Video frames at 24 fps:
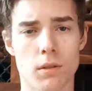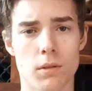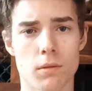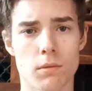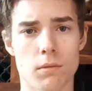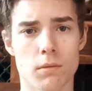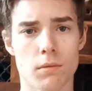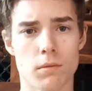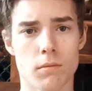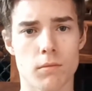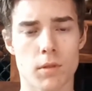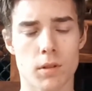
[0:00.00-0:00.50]

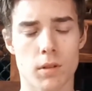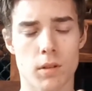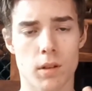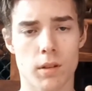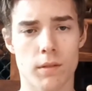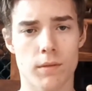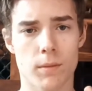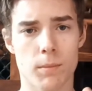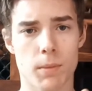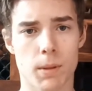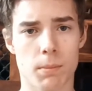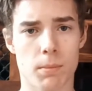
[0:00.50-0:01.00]
you
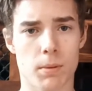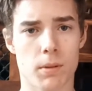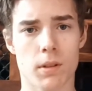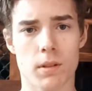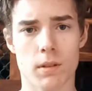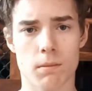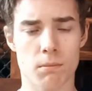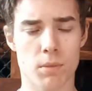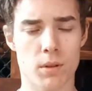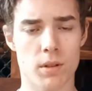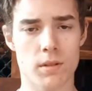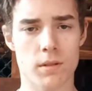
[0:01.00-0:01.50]
can either be
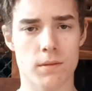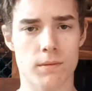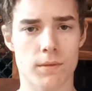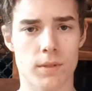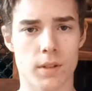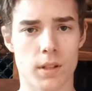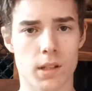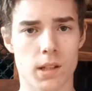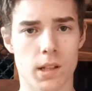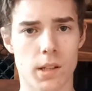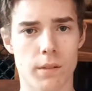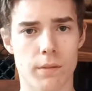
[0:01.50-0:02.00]
put in
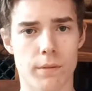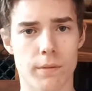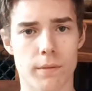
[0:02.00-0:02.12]
prison for